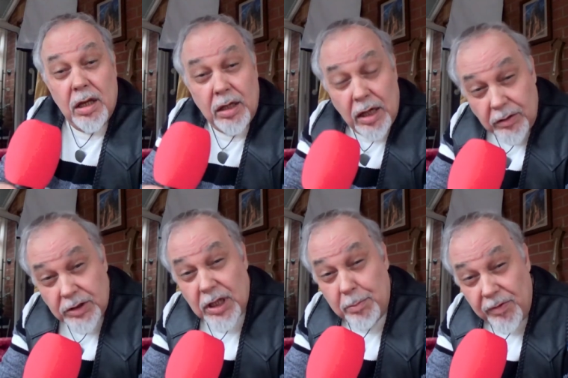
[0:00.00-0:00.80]
Now,
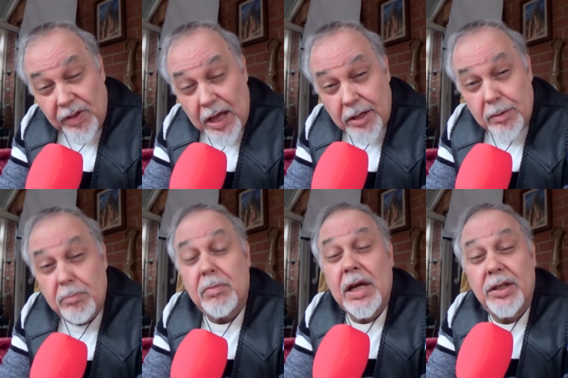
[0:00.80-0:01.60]
some of that
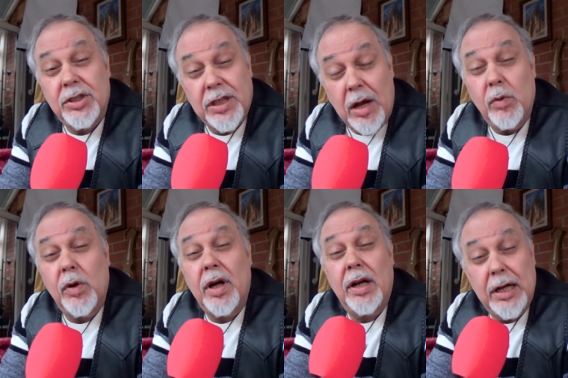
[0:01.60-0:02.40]
might
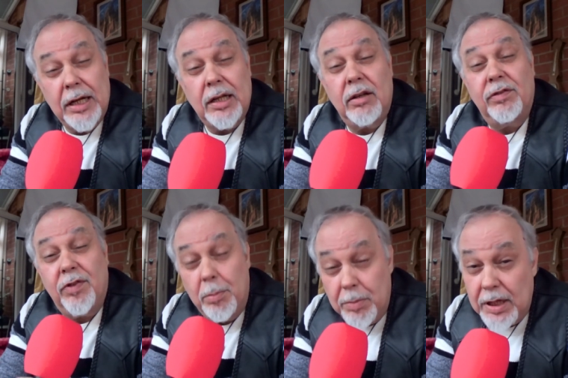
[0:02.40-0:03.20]
sound a little
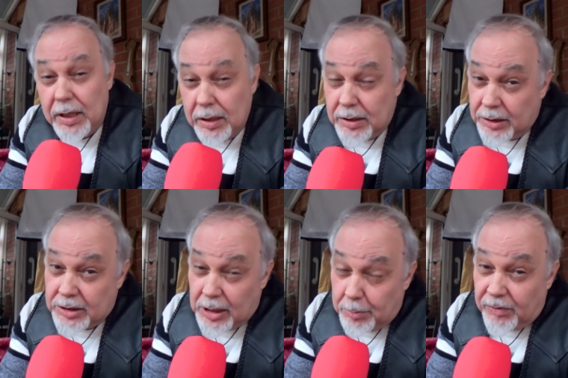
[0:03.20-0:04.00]
familiar to
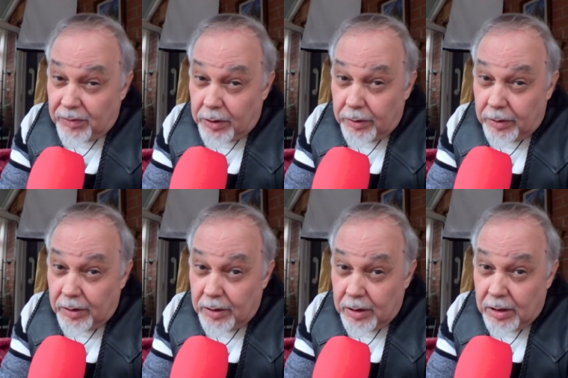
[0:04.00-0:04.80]
some of
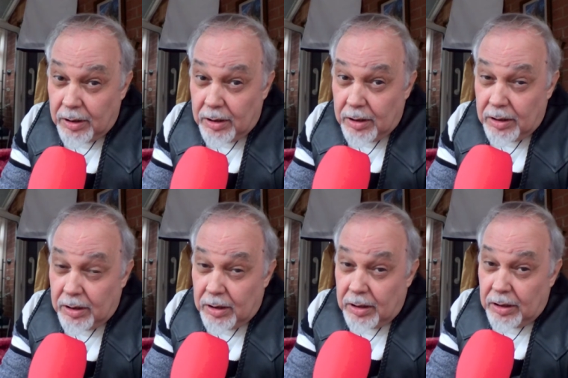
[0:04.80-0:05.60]
you,
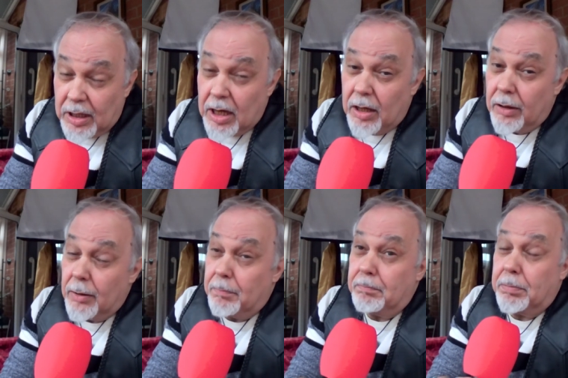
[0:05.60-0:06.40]
Now,
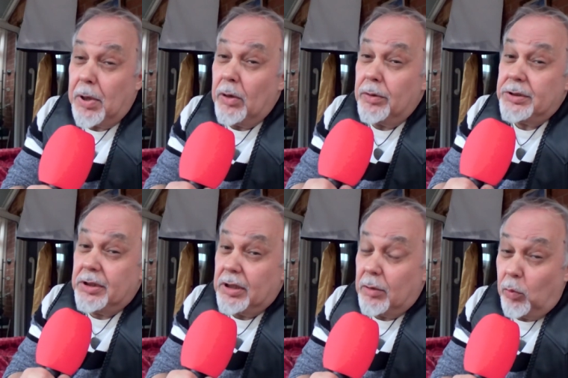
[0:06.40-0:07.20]
the
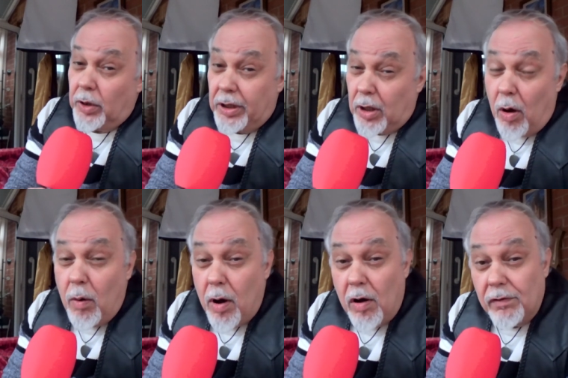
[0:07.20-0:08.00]
person that we
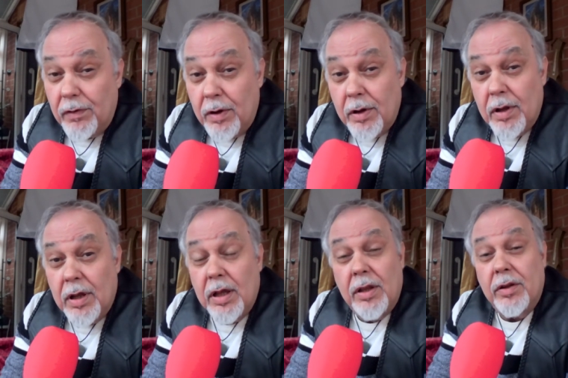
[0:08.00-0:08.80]
know of
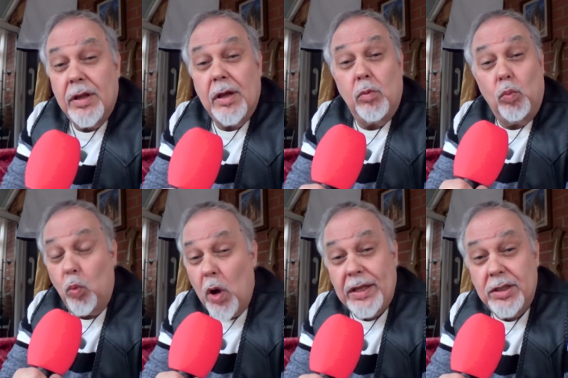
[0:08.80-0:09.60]
that
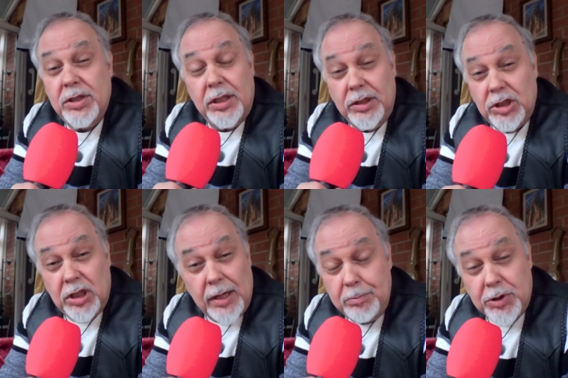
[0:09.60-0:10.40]
waits and
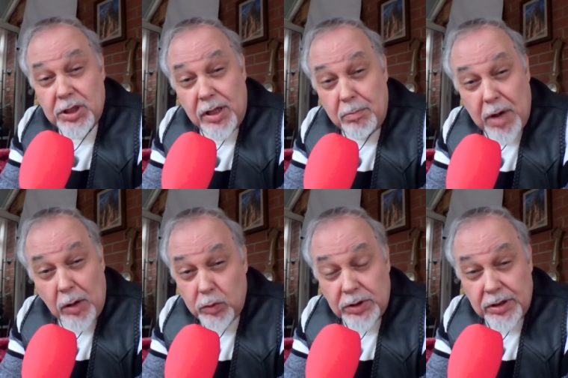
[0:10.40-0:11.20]
sleeps in the
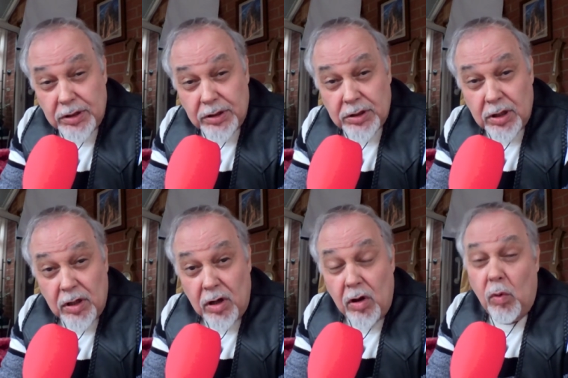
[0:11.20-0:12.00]
mountains,
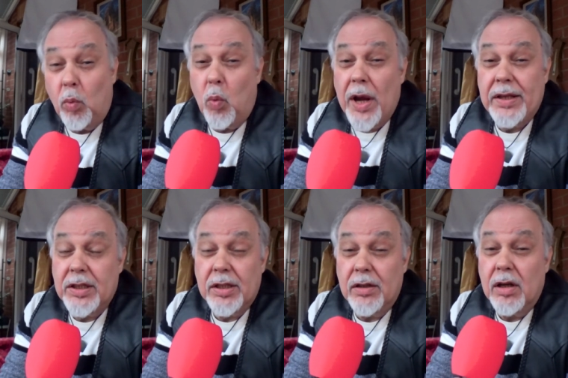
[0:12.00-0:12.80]

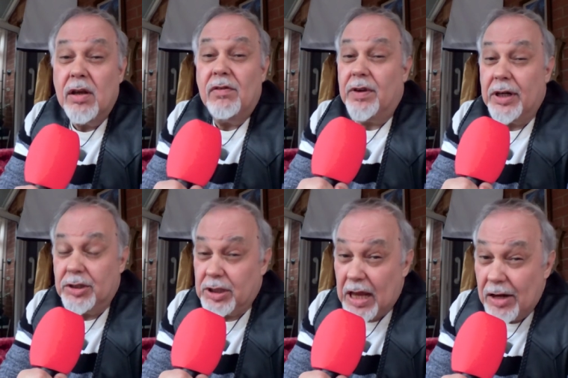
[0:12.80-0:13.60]
waiting for
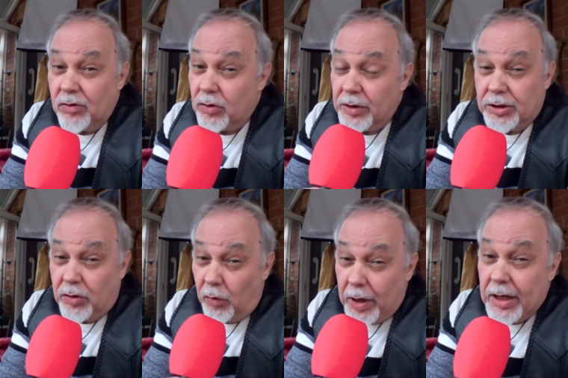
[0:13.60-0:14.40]
his country's
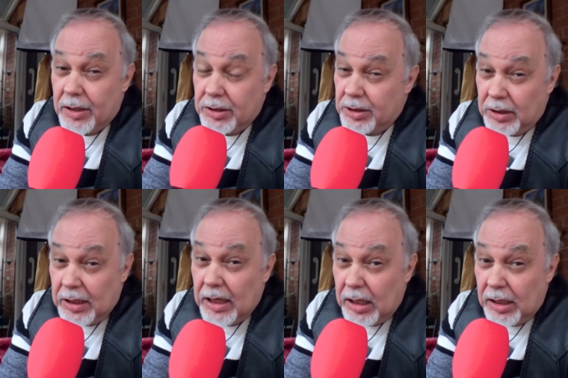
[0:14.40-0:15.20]
greatest
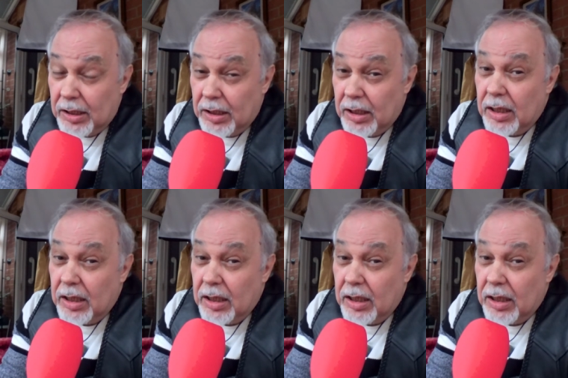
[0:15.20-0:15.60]
need,